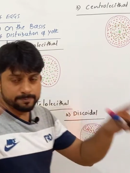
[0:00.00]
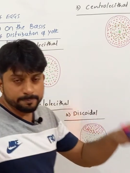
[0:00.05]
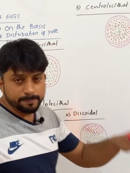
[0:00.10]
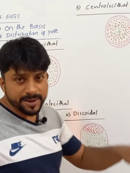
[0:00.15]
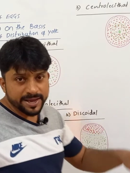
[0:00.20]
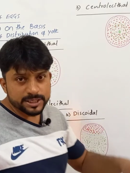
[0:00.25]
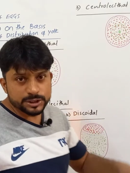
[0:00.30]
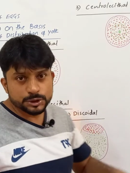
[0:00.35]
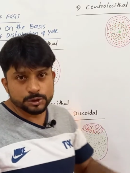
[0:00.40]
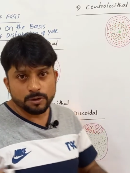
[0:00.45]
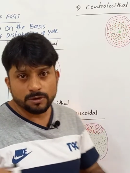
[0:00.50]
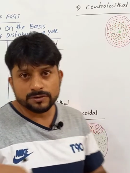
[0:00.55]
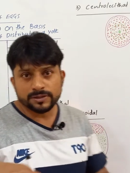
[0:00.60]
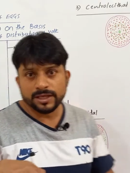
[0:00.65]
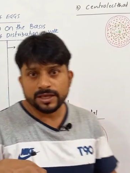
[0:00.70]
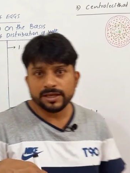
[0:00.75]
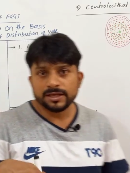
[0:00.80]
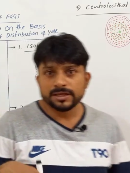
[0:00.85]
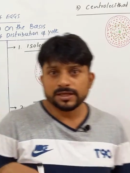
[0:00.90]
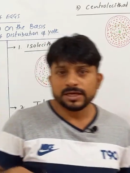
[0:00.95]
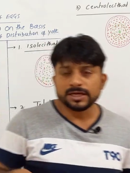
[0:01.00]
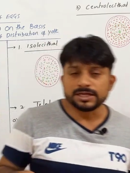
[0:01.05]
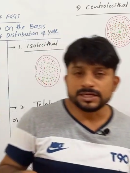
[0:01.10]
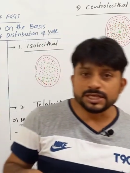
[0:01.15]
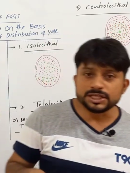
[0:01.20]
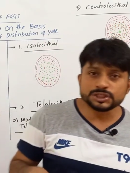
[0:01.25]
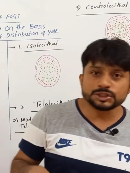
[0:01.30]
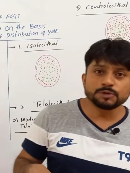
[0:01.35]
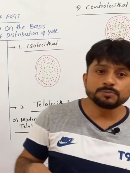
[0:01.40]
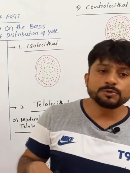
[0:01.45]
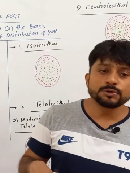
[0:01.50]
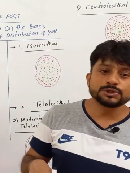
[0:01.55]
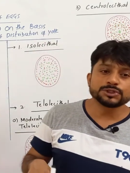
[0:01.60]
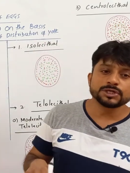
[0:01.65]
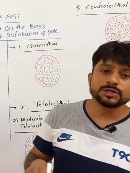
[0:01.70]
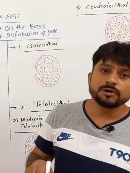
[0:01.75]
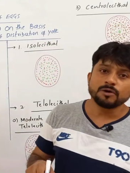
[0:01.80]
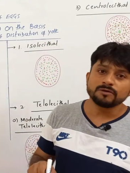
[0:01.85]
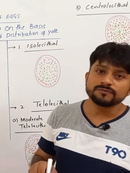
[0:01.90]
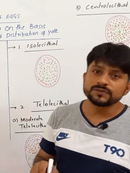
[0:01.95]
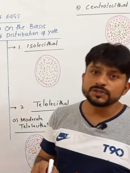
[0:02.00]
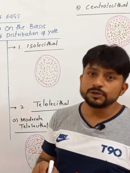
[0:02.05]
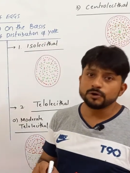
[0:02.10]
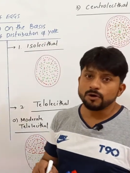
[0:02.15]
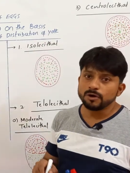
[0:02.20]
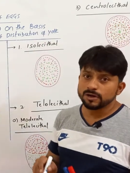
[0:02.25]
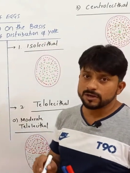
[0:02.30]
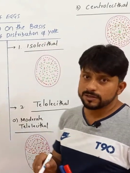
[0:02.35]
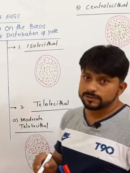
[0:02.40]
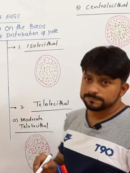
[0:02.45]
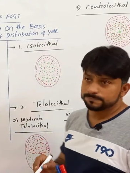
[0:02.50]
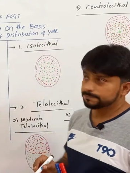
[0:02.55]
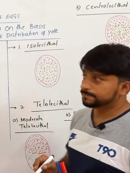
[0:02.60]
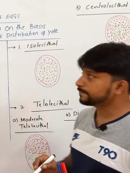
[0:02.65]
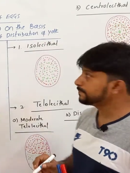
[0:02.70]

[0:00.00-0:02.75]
based on the distribution of the yolk,